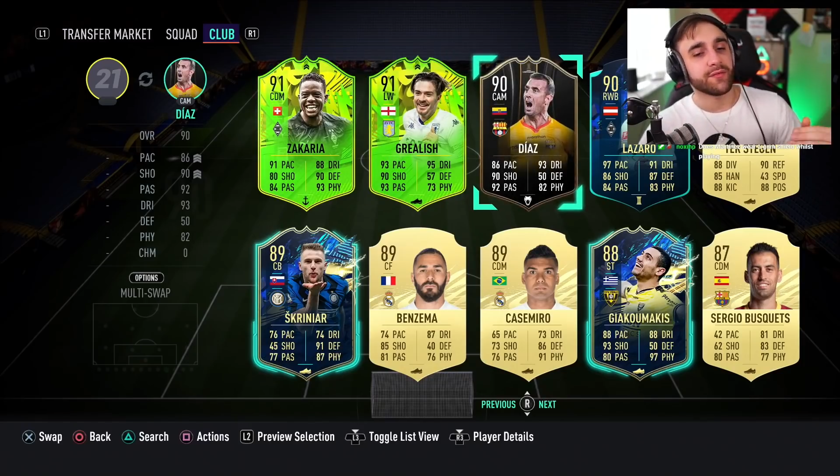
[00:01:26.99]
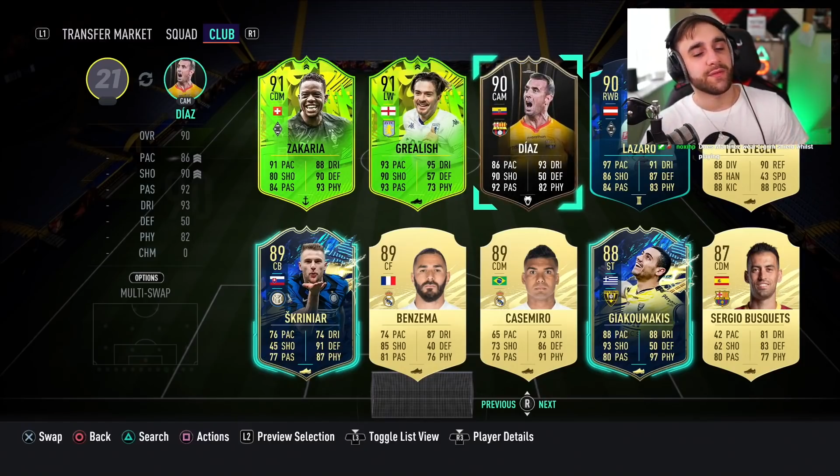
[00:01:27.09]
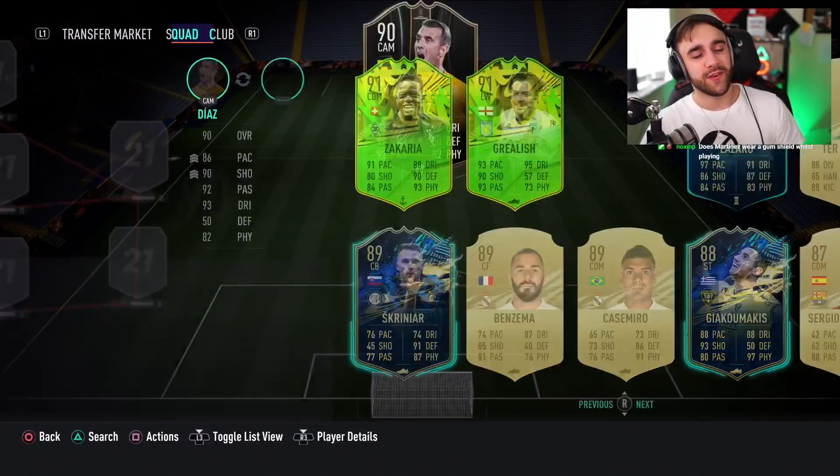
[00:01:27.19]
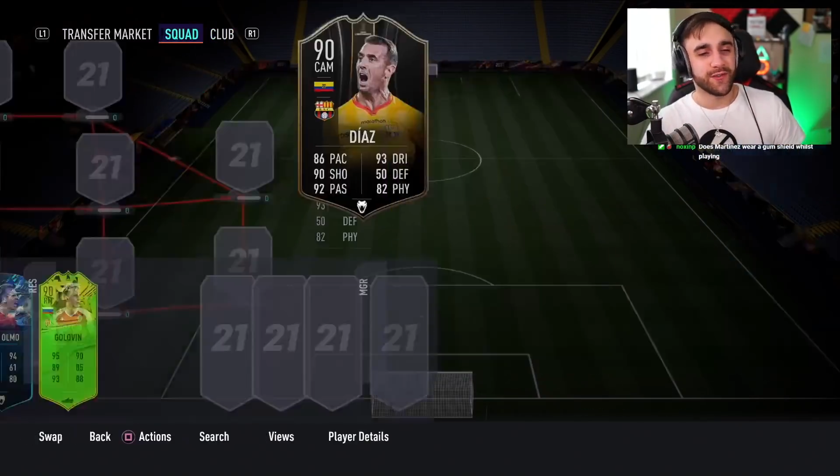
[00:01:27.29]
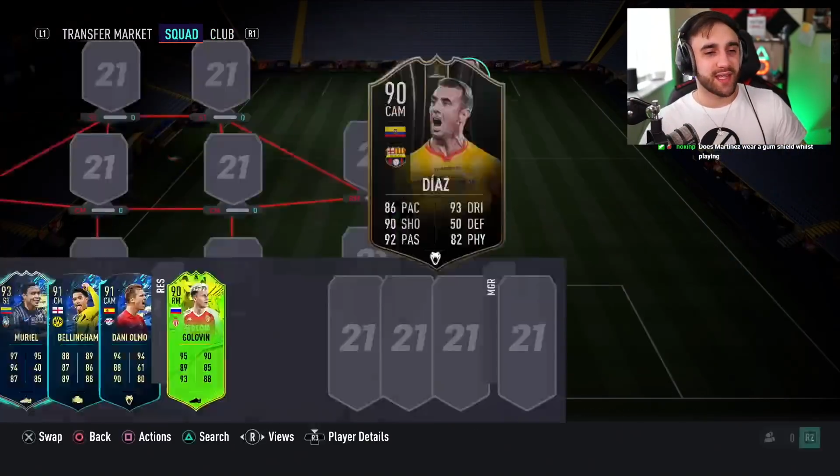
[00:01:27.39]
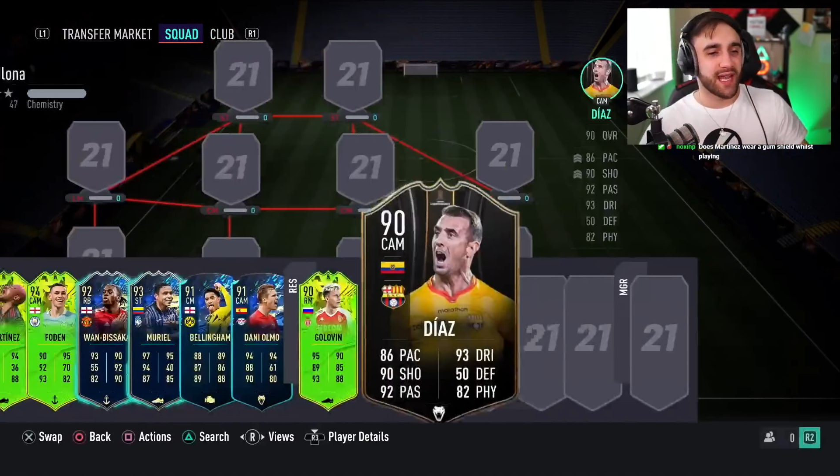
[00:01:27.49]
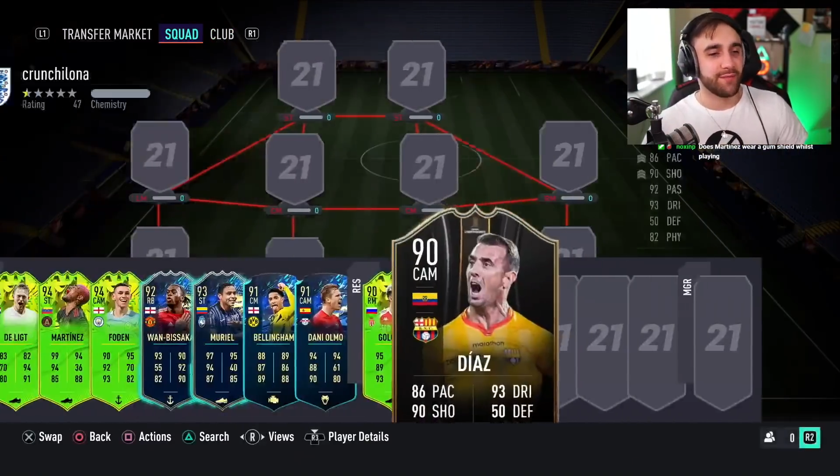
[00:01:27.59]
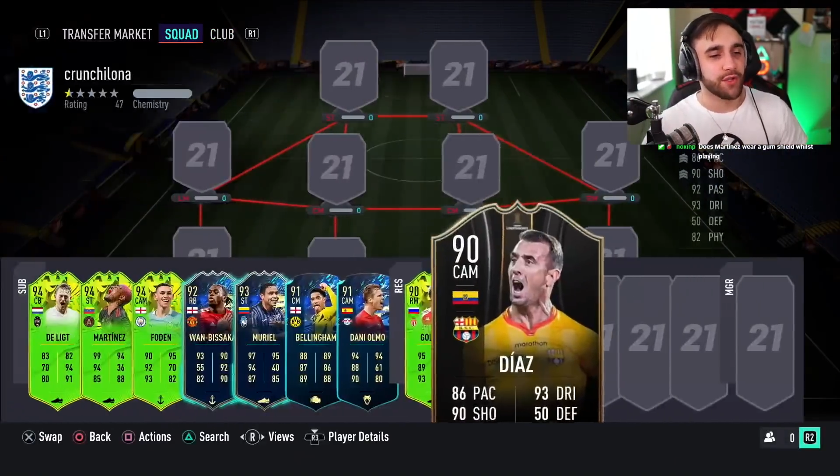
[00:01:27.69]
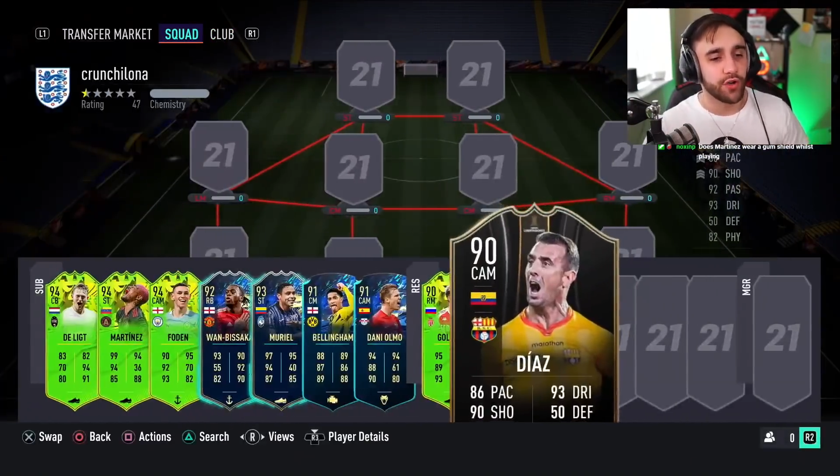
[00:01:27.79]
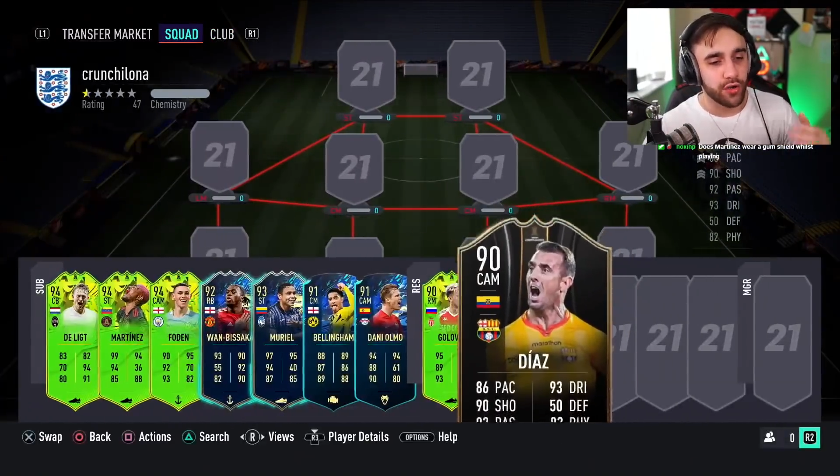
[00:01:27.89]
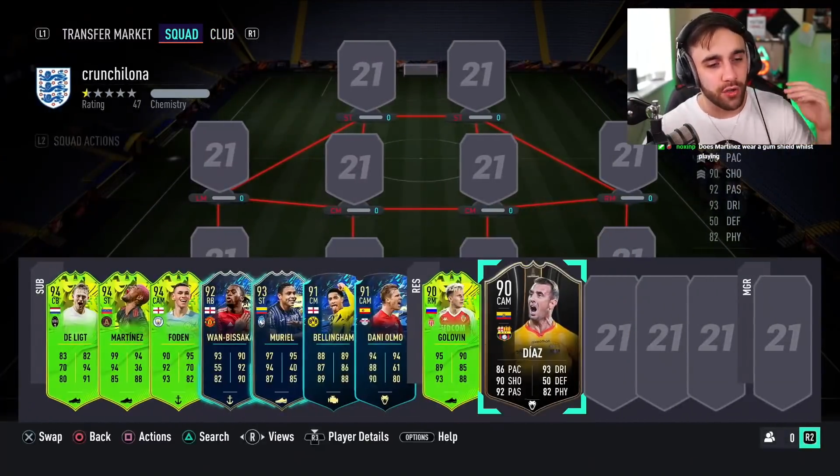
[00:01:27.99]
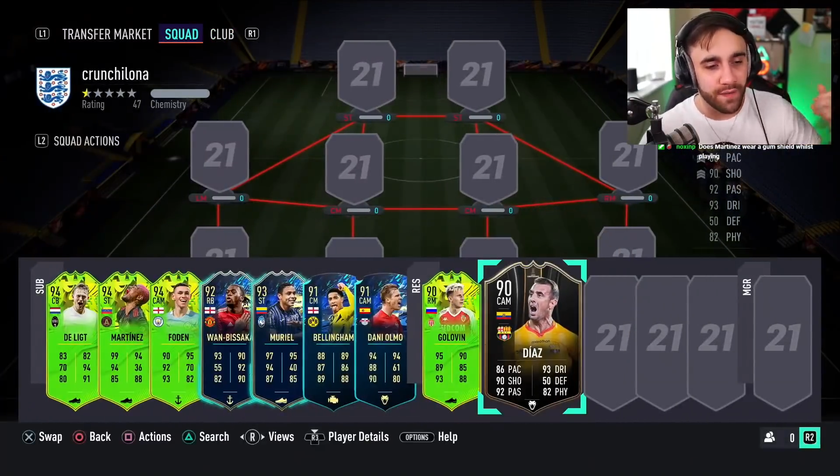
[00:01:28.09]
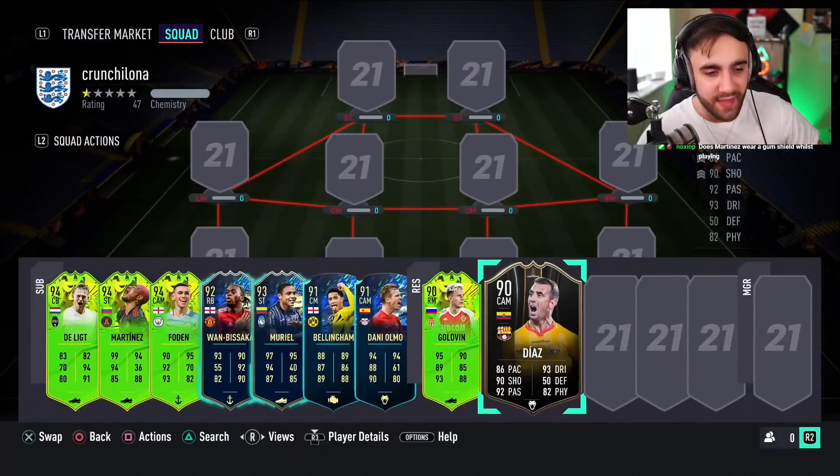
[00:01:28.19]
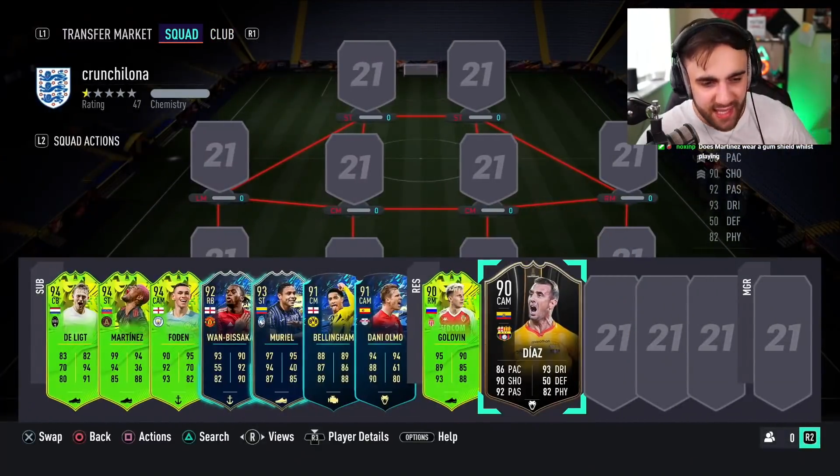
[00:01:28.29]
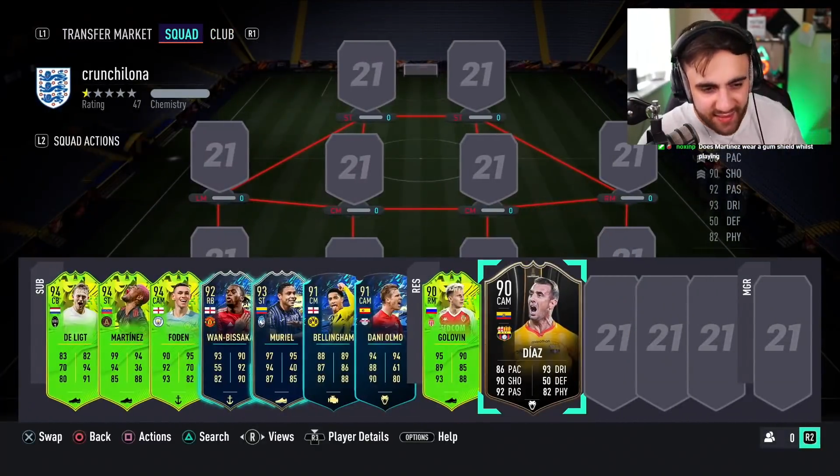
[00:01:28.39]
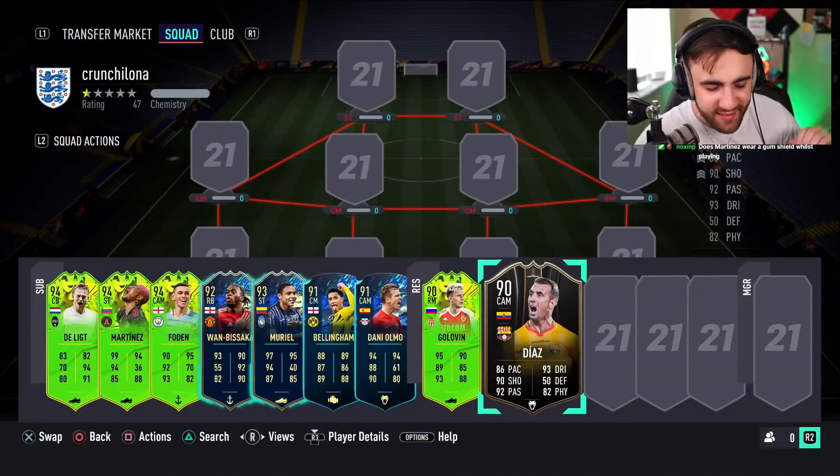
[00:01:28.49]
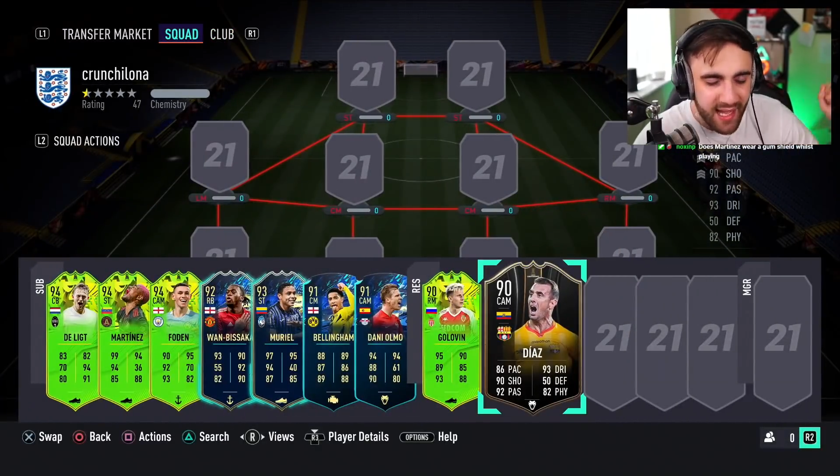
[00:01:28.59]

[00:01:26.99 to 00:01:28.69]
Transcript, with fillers: reviews that I have done on Diaz.